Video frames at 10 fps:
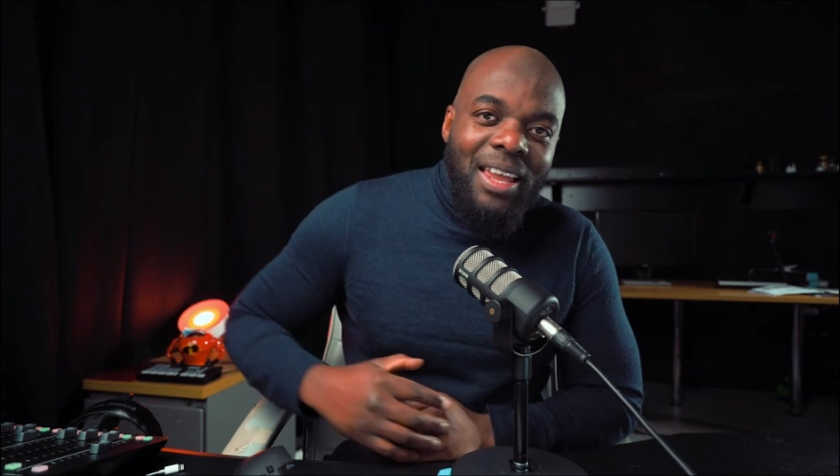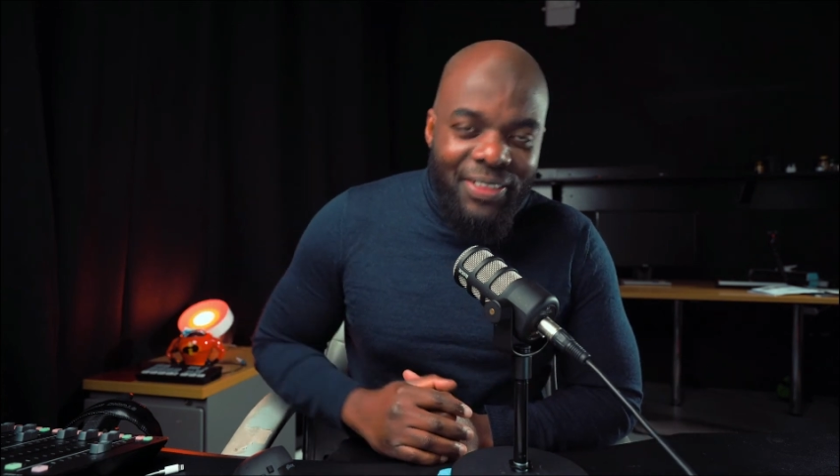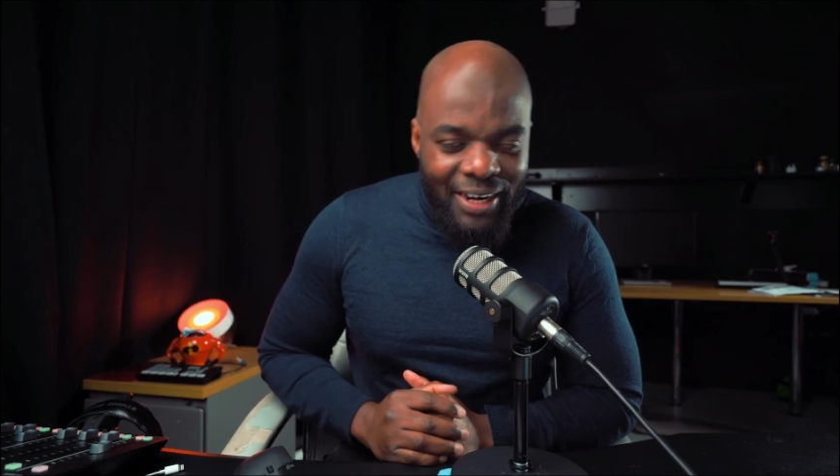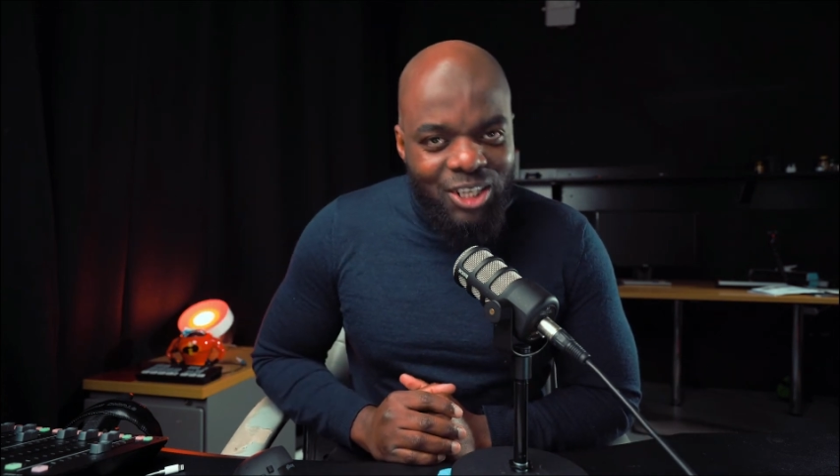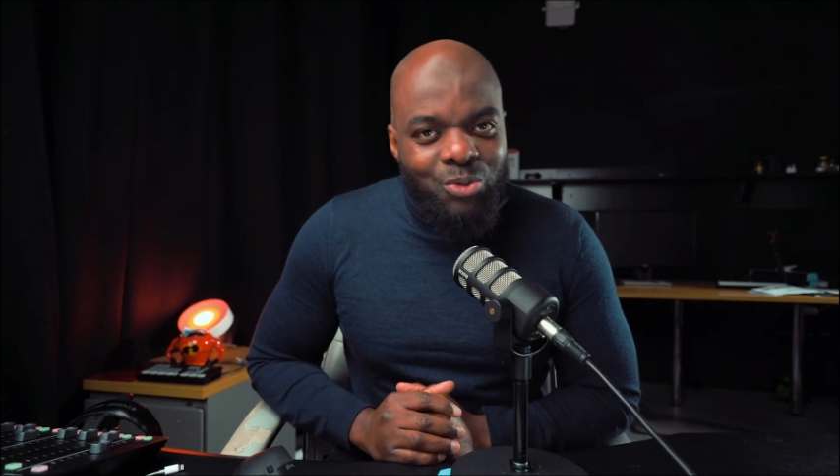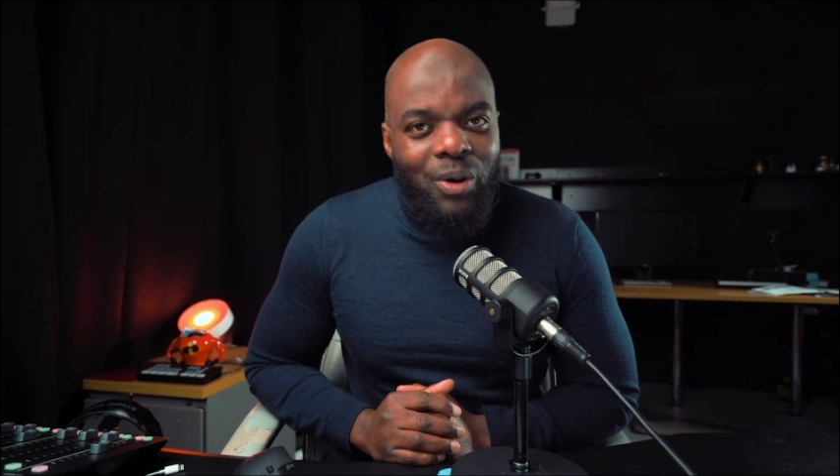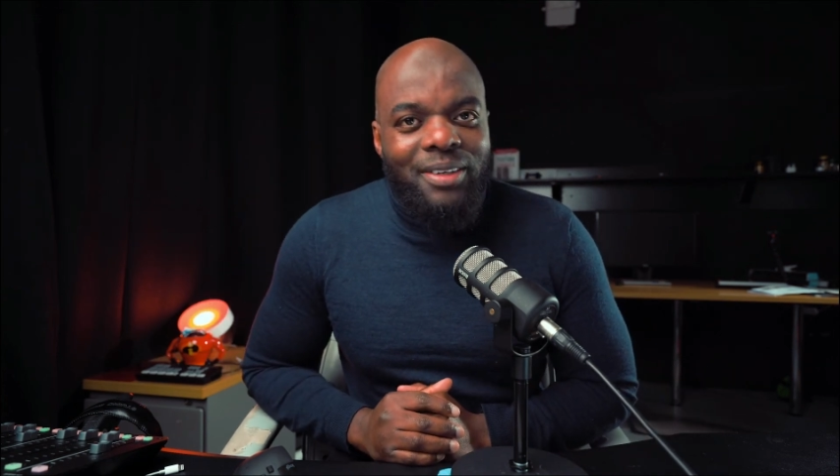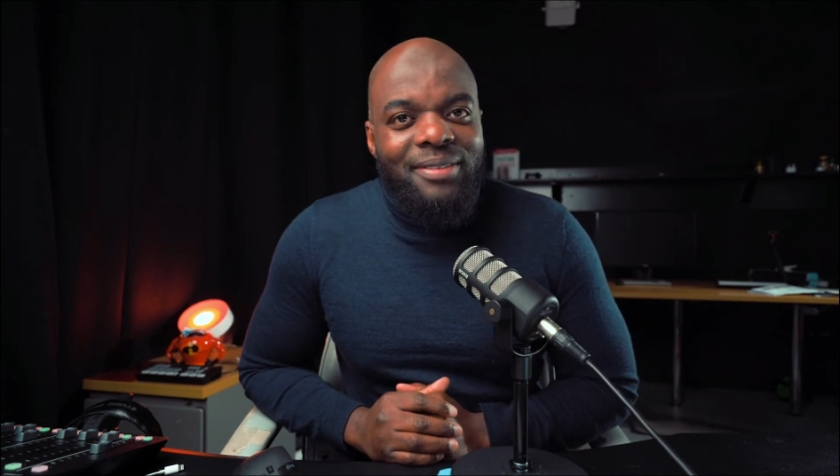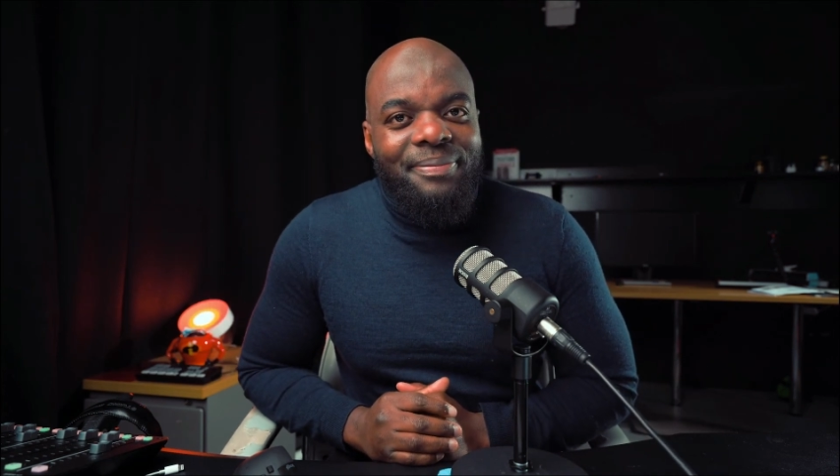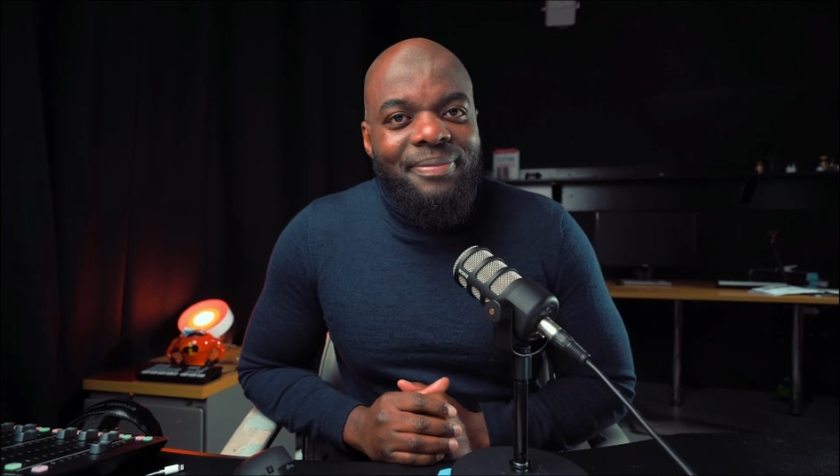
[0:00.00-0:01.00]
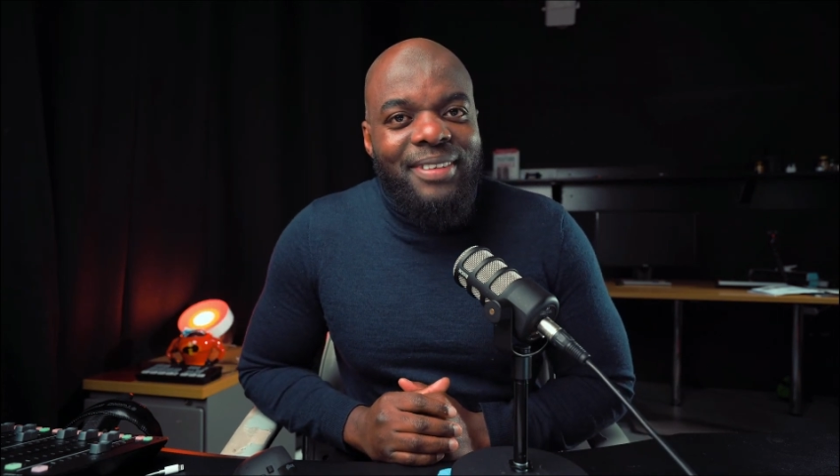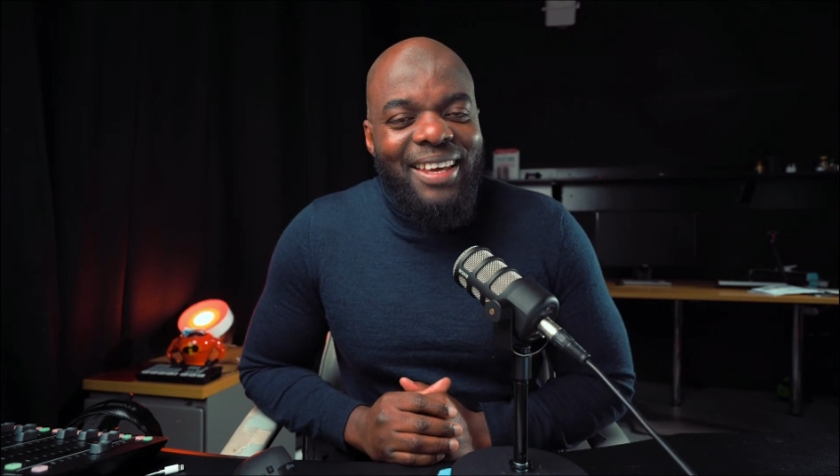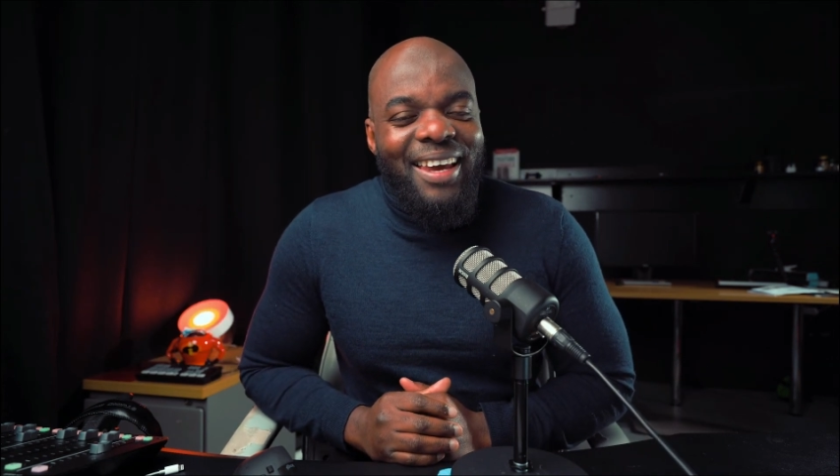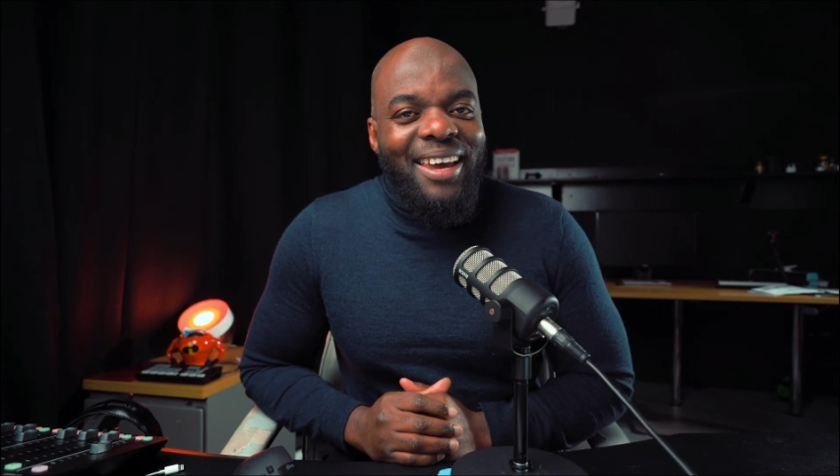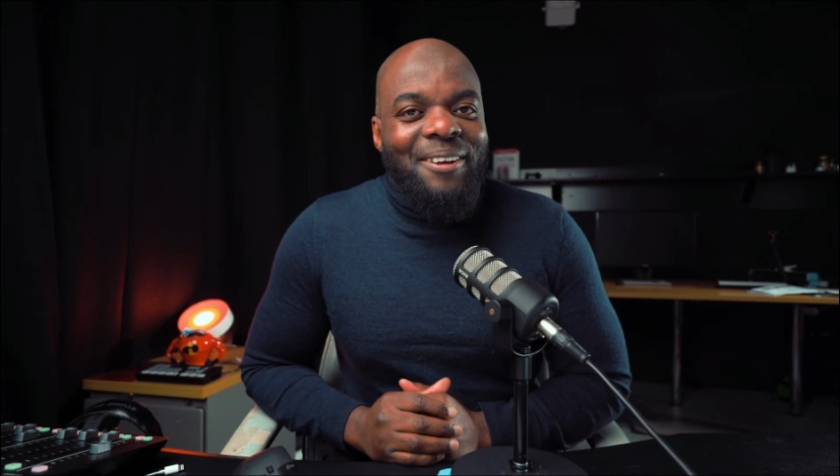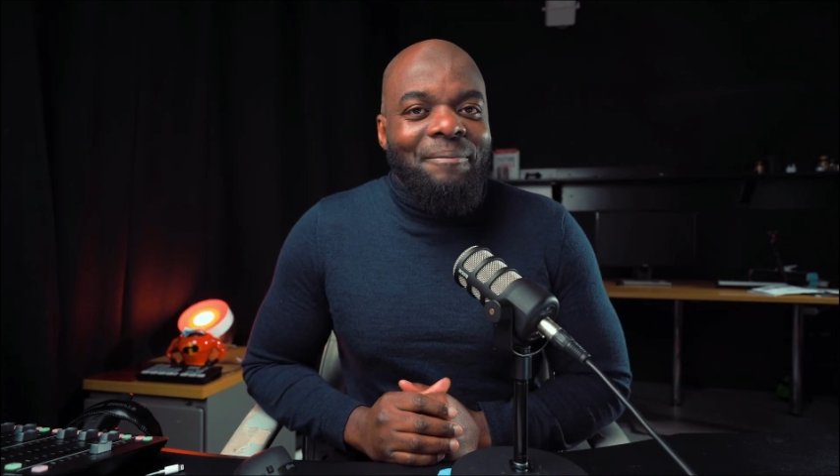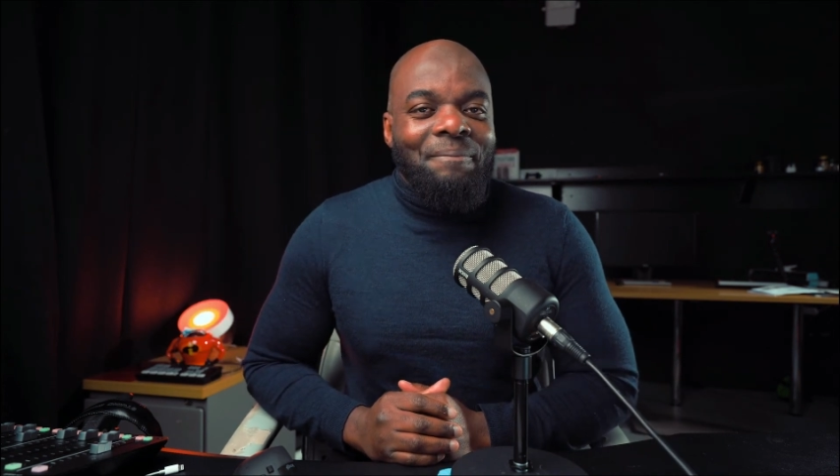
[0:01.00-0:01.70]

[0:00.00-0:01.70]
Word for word: in the next one. Take care.